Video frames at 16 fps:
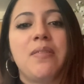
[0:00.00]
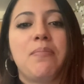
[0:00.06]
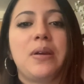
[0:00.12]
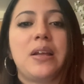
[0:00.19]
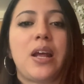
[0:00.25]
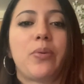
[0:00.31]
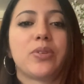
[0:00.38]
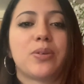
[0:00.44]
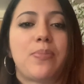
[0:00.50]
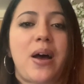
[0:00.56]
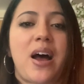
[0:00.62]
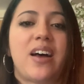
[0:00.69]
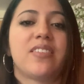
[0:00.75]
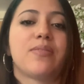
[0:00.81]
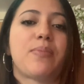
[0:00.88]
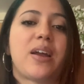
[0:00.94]
being able to
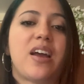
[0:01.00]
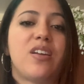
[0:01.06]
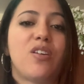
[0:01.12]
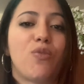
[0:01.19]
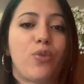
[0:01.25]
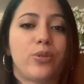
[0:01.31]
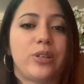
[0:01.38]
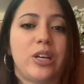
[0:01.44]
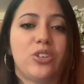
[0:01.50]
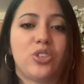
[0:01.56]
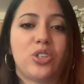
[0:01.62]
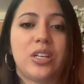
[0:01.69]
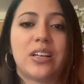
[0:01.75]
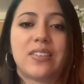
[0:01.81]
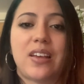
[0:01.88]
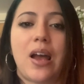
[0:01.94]
pass my end of rotation
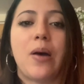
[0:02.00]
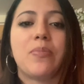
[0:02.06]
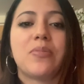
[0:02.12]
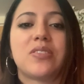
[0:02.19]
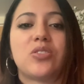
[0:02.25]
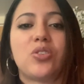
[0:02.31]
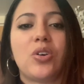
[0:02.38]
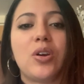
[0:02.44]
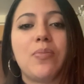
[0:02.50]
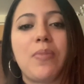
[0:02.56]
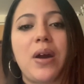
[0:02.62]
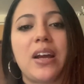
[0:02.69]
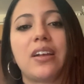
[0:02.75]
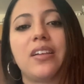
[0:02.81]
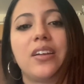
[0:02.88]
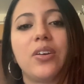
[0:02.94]
exams during my
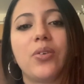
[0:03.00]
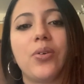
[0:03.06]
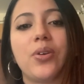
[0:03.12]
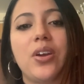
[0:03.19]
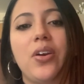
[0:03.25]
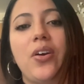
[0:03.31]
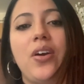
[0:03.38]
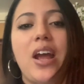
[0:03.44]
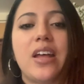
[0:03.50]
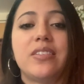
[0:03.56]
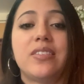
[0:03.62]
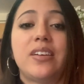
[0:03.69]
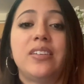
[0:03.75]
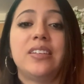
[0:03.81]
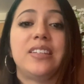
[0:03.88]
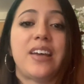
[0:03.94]
clinical year, and
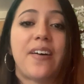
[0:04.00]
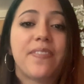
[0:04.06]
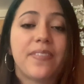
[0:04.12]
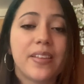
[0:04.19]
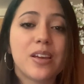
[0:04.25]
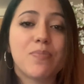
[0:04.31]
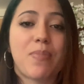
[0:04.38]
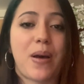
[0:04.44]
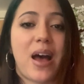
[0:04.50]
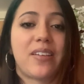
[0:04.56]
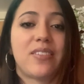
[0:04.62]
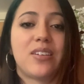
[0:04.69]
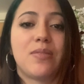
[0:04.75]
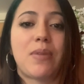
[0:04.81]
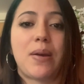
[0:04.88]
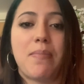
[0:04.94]
then definitely
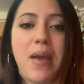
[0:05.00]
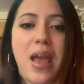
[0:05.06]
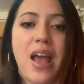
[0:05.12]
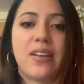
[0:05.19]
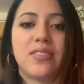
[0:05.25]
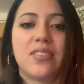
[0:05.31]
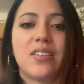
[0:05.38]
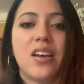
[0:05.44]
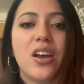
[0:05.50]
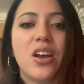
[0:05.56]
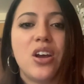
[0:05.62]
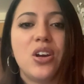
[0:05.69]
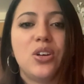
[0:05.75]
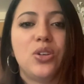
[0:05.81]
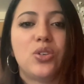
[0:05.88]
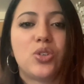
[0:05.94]
passing my pants
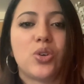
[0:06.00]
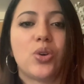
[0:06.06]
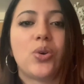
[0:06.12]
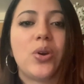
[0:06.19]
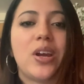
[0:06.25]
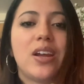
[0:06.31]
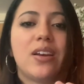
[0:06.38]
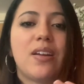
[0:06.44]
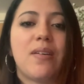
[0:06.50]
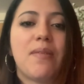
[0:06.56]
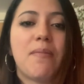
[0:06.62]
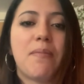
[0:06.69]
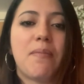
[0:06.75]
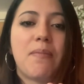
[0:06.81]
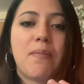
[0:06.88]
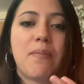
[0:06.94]
during...
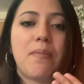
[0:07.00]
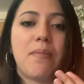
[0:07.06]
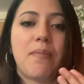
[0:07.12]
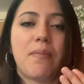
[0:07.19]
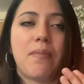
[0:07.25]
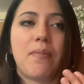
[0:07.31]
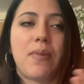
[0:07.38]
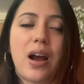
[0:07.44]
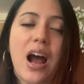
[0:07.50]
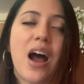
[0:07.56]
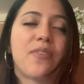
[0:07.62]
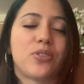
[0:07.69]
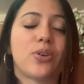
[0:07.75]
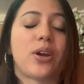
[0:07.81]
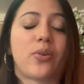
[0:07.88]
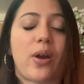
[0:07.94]

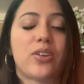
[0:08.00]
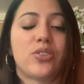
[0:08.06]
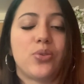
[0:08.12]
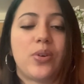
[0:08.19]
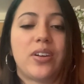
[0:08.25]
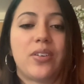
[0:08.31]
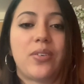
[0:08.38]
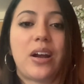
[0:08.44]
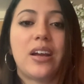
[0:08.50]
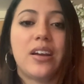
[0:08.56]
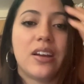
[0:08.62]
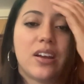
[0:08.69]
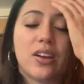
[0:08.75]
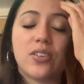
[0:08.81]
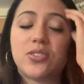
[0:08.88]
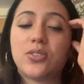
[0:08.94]
after I graduated, right?
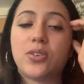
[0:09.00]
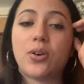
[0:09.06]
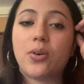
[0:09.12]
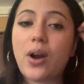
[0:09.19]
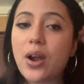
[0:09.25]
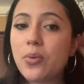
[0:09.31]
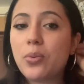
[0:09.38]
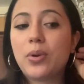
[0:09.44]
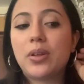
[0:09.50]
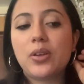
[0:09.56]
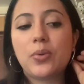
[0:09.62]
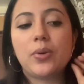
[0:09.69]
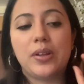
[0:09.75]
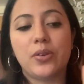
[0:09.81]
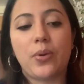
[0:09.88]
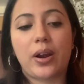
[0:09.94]
So I really,
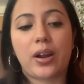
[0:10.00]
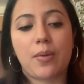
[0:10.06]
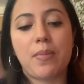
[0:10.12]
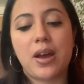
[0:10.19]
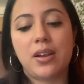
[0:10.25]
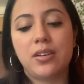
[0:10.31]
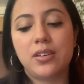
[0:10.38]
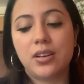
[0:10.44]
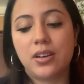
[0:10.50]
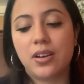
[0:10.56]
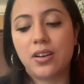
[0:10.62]
really recommend